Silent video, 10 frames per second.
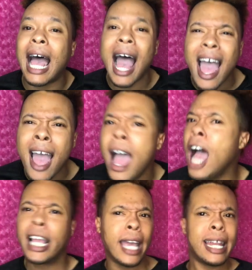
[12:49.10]
I
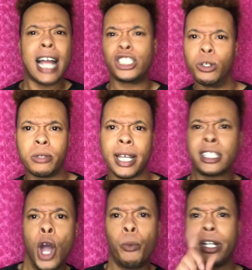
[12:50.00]
cannot do this
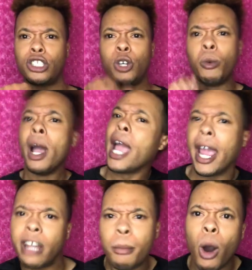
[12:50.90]
with you
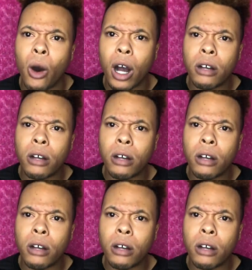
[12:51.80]
anymore.